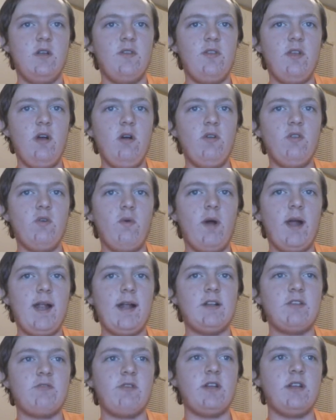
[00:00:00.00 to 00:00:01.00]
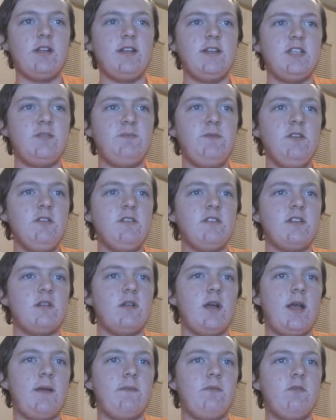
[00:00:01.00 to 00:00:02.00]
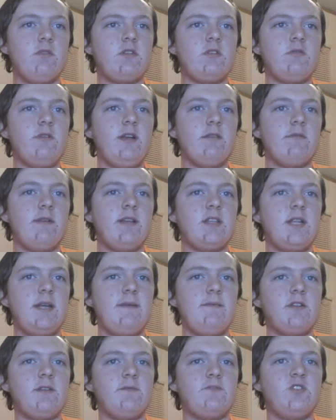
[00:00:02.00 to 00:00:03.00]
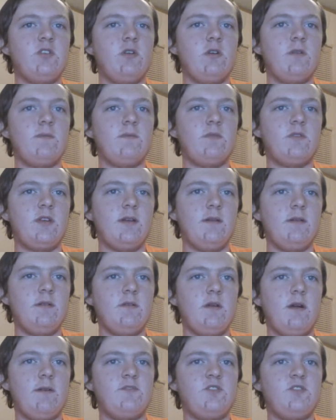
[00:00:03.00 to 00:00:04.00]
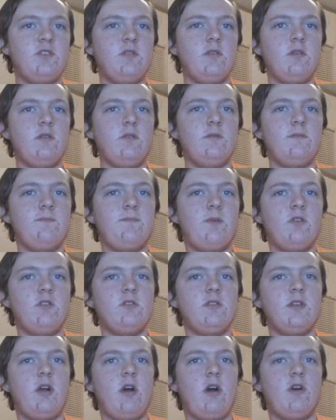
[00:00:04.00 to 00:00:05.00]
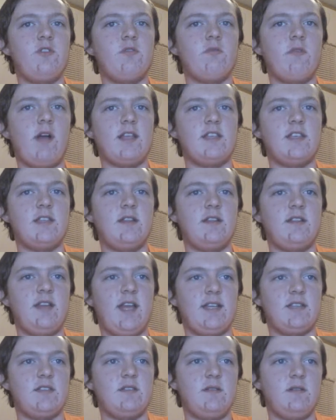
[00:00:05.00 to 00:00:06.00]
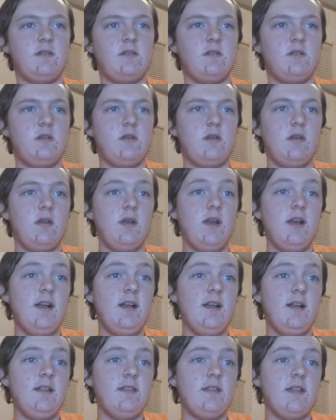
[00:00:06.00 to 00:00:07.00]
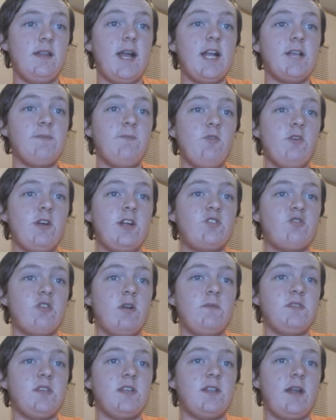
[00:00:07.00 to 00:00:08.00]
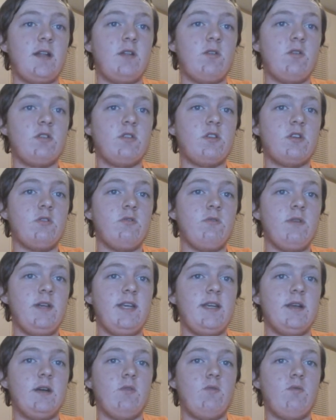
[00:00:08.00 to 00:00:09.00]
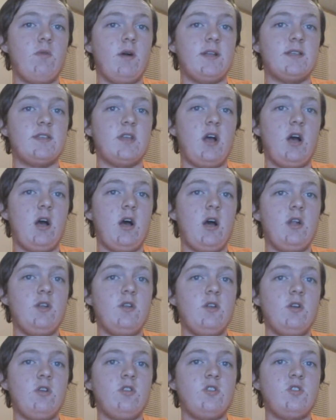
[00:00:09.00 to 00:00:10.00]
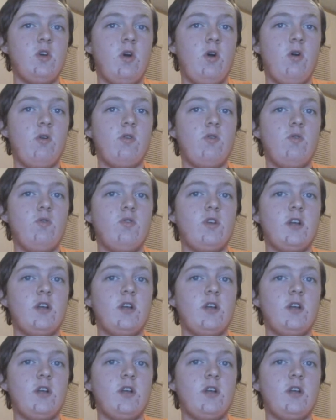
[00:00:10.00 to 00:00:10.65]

Though the White House quickly disputed the claim, North Korea released an image of Jong-un personally authorizing the test. The next morning, Trump said that North Korea was under total